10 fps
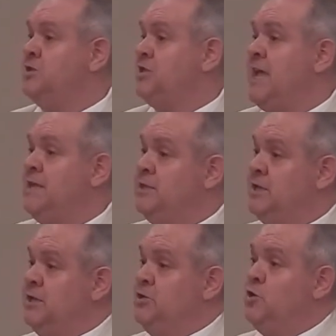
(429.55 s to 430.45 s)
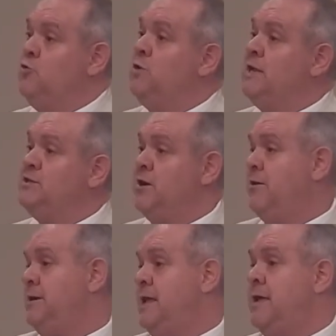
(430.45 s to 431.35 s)
Satan can do can
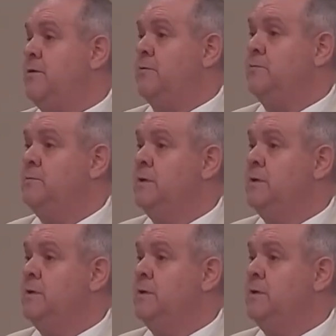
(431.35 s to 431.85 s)
tear it down.